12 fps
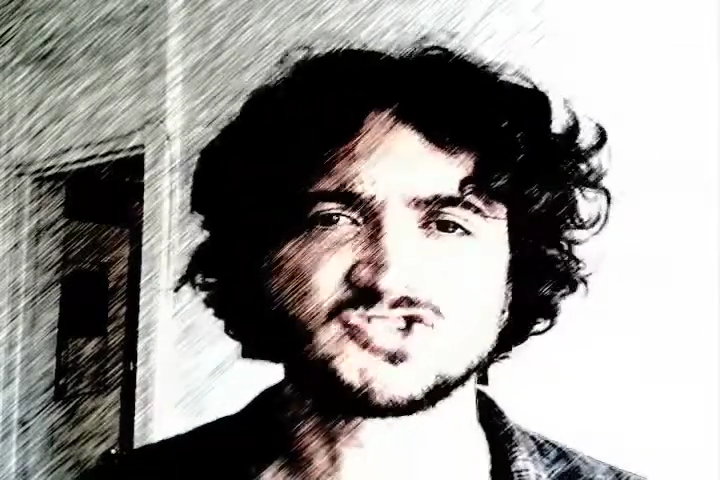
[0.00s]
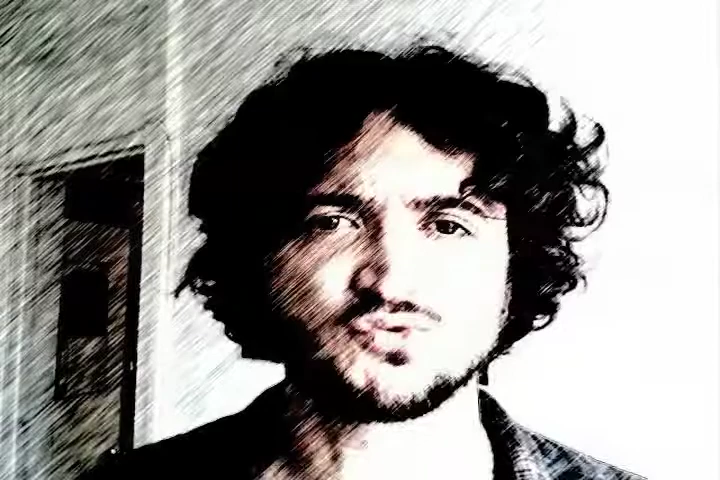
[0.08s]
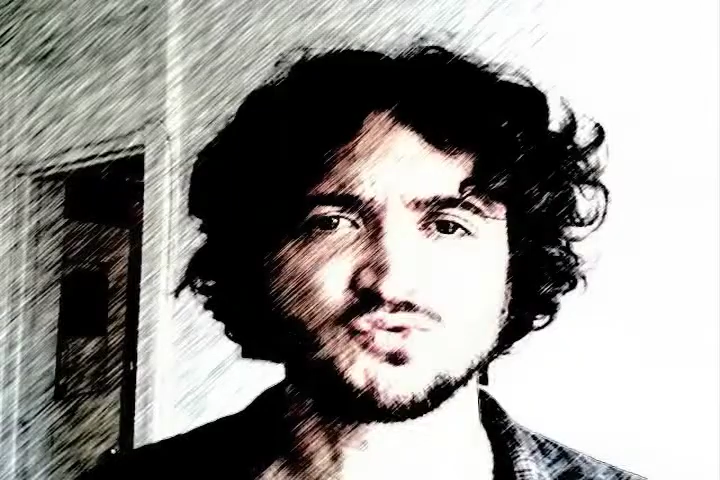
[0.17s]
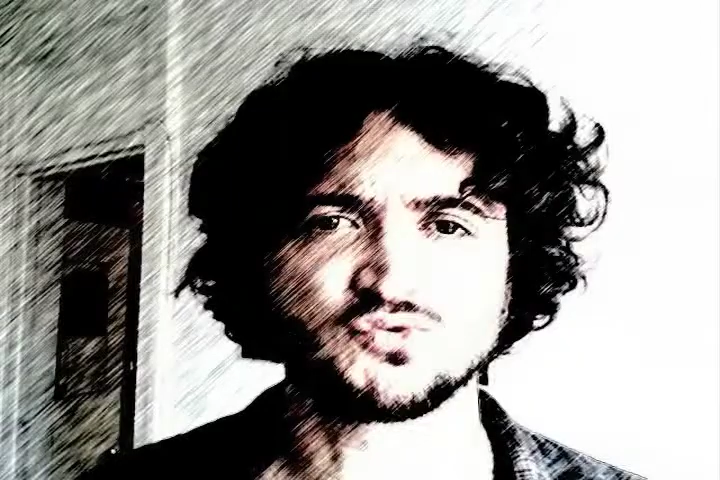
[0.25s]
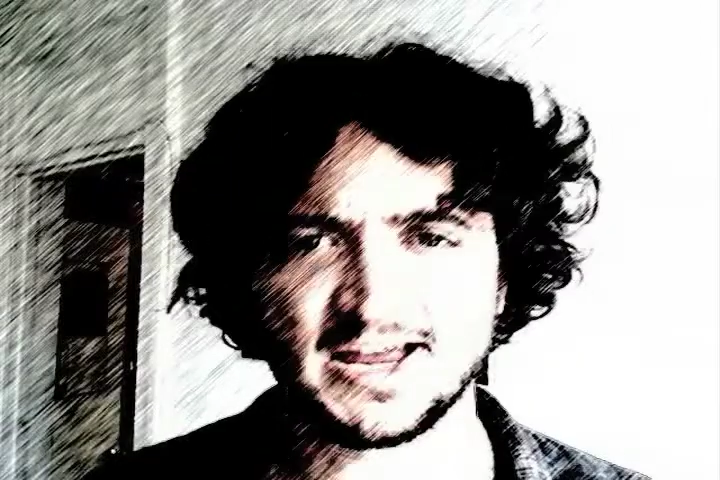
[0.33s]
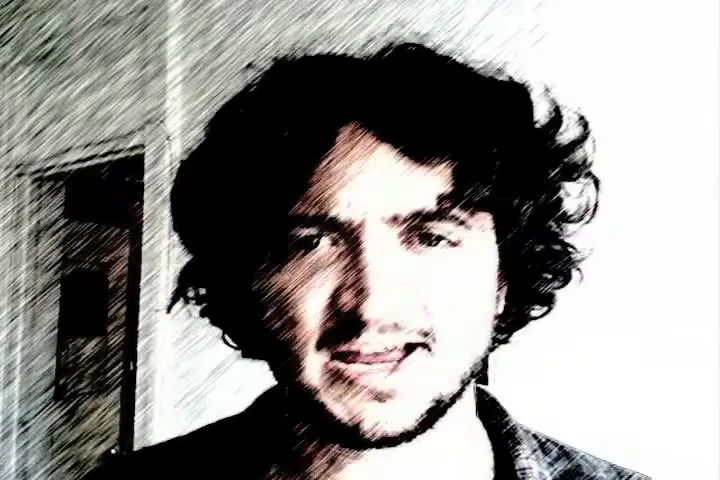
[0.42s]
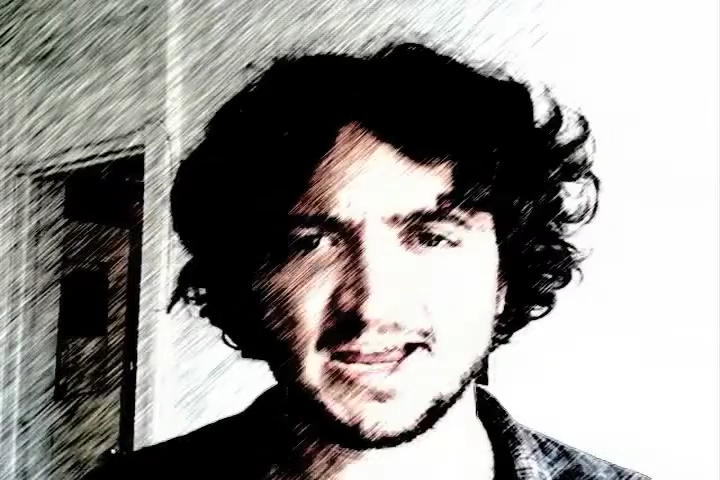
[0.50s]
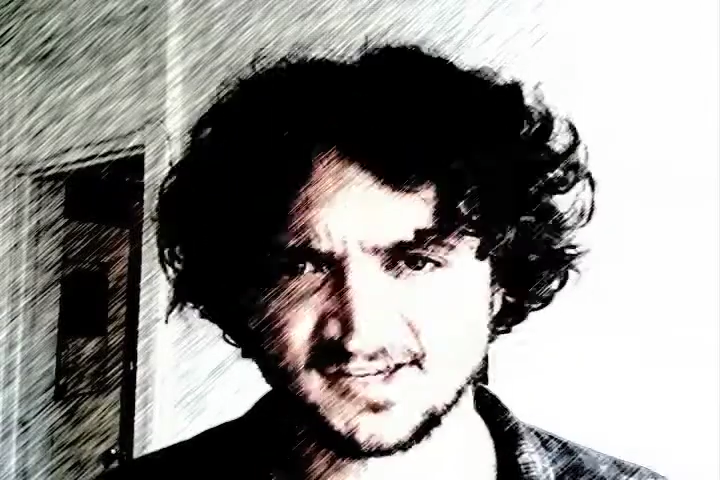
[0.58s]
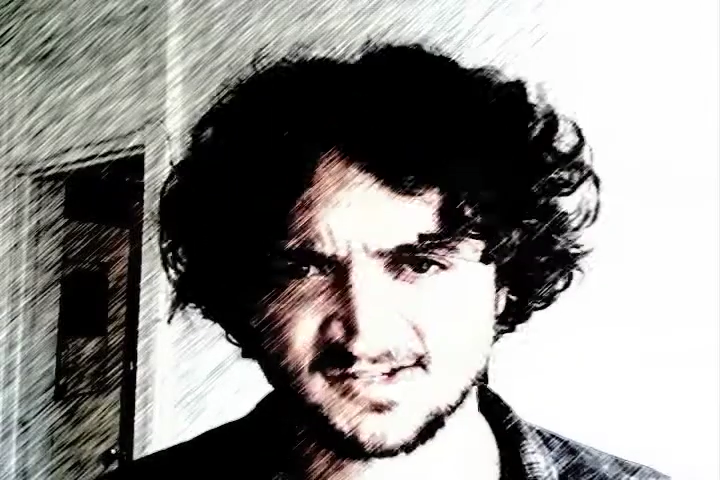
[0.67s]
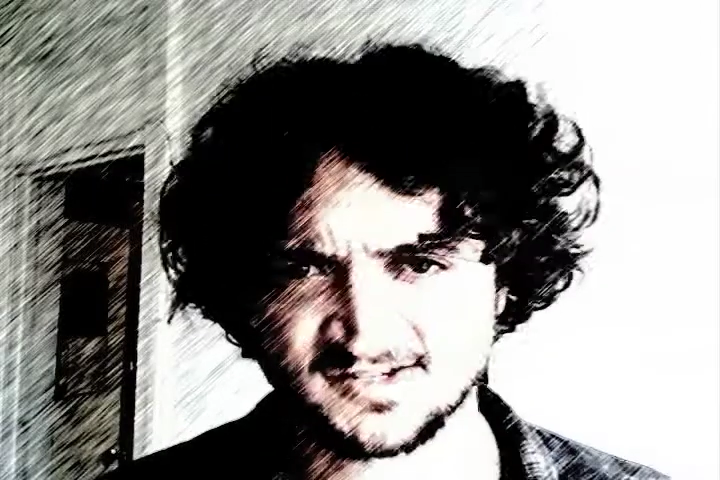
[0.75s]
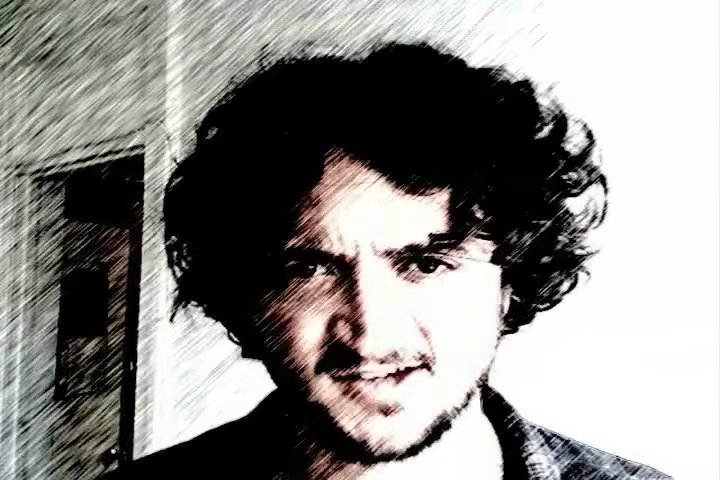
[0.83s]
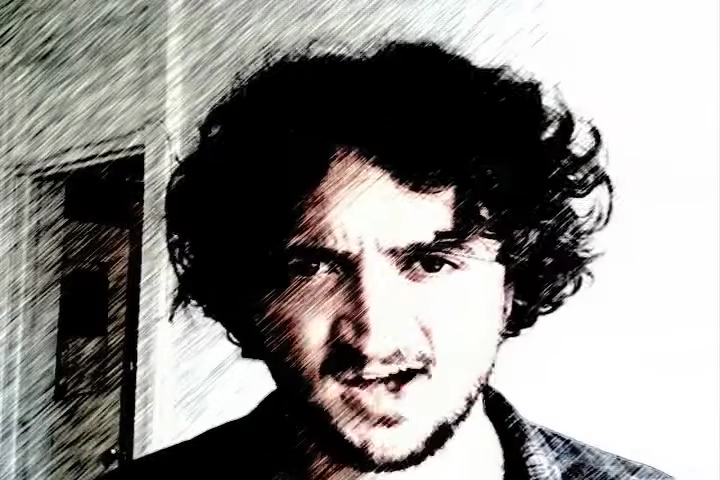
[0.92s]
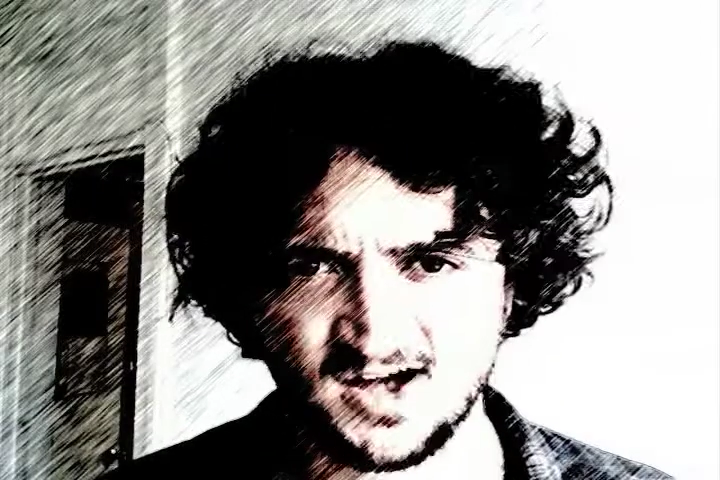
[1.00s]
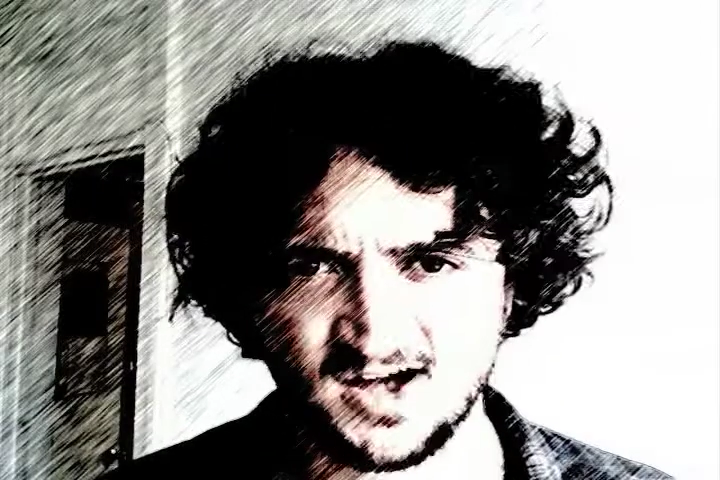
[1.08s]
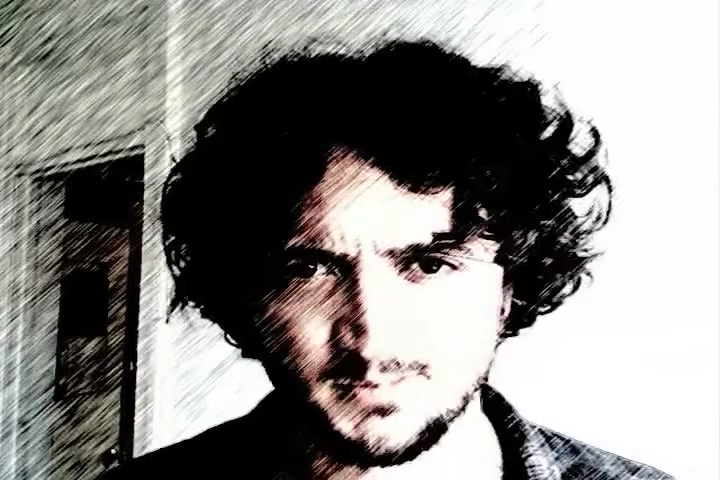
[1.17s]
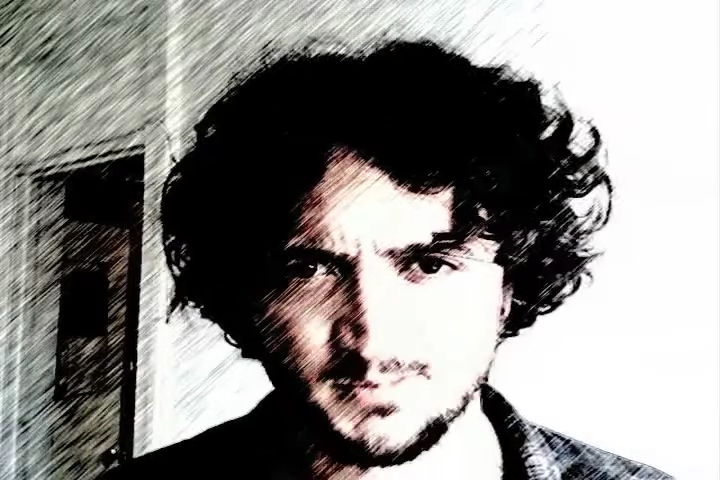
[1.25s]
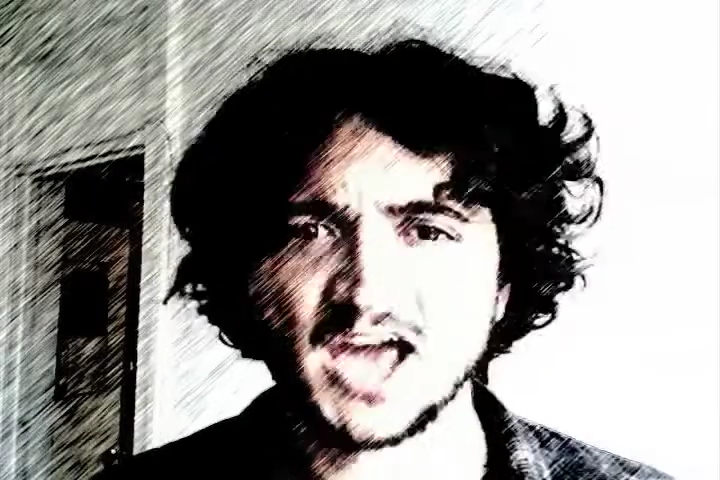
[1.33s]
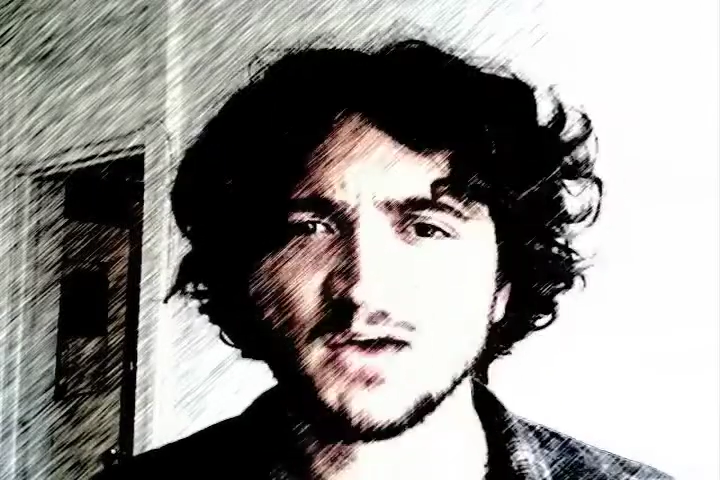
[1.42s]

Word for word: psoriasis zombie.